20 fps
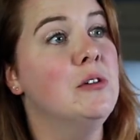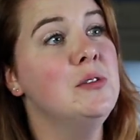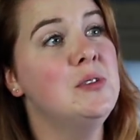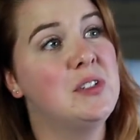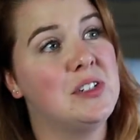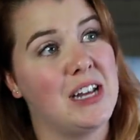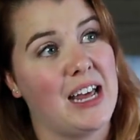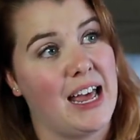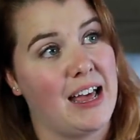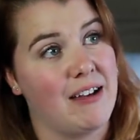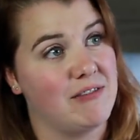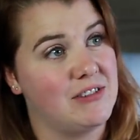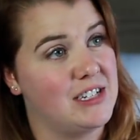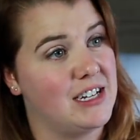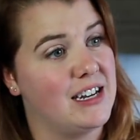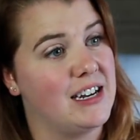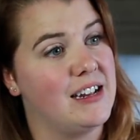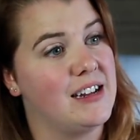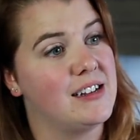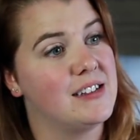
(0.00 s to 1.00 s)
used to have
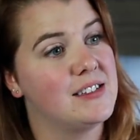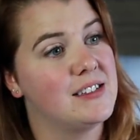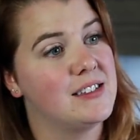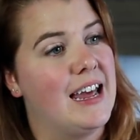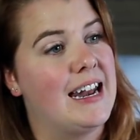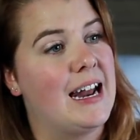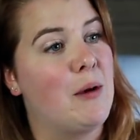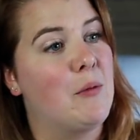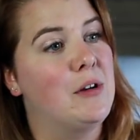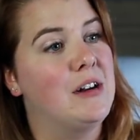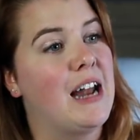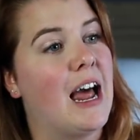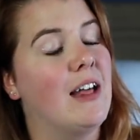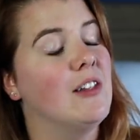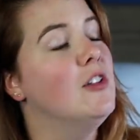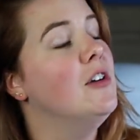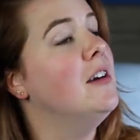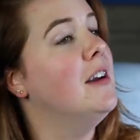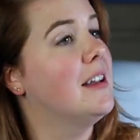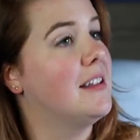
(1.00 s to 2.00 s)
titties, and I would
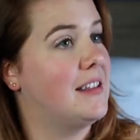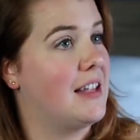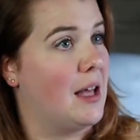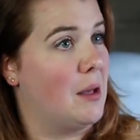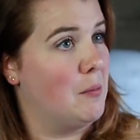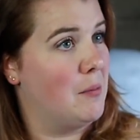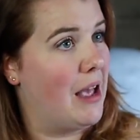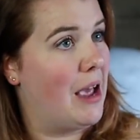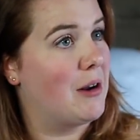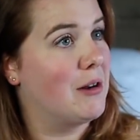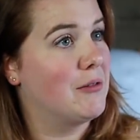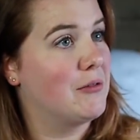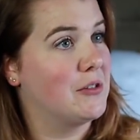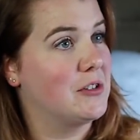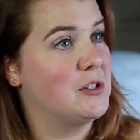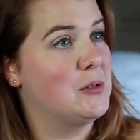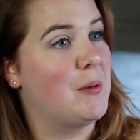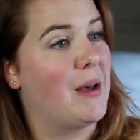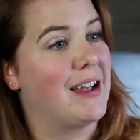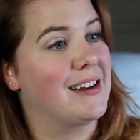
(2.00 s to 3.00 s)
not look at them out of
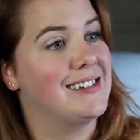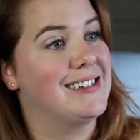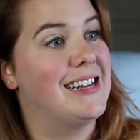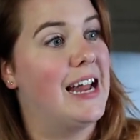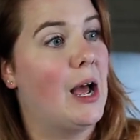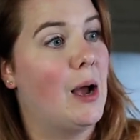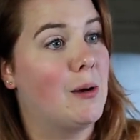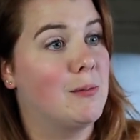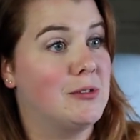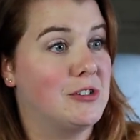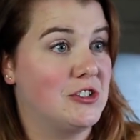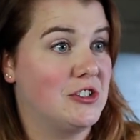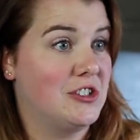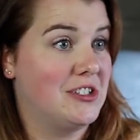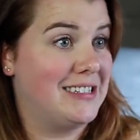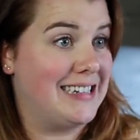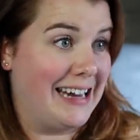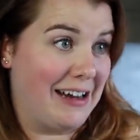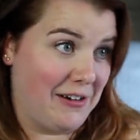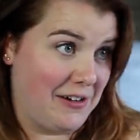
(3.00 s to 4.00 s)
respect, and now I'm just
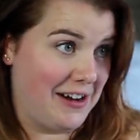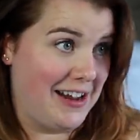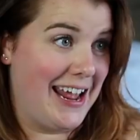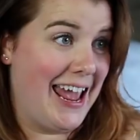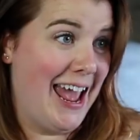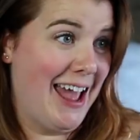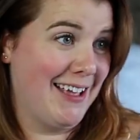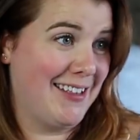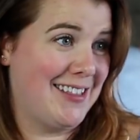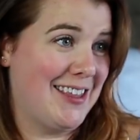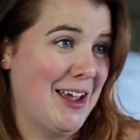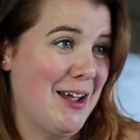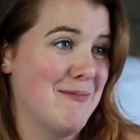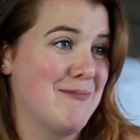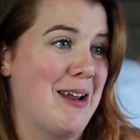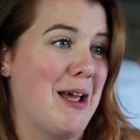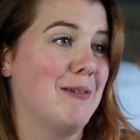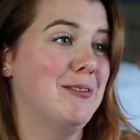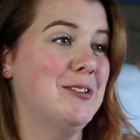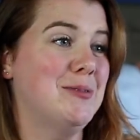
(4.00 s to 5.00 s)
staring at
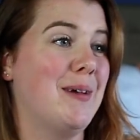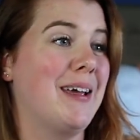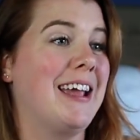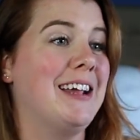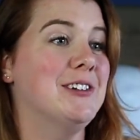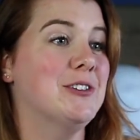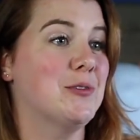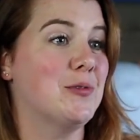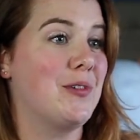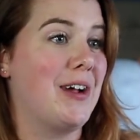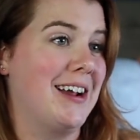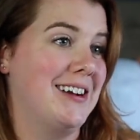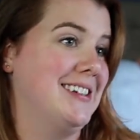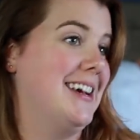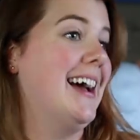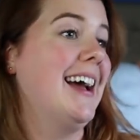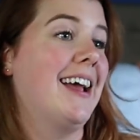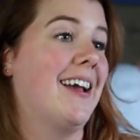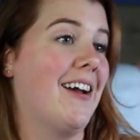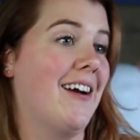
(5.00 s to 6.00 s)
them. Now I'm just making direct
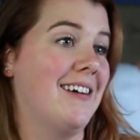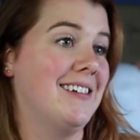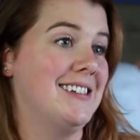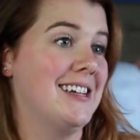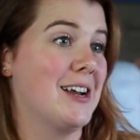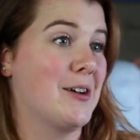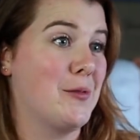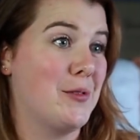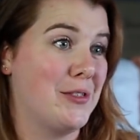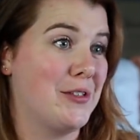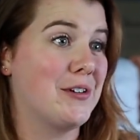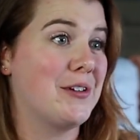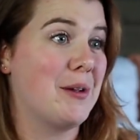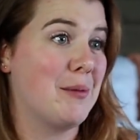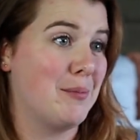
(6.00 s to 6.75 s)
eye contact with your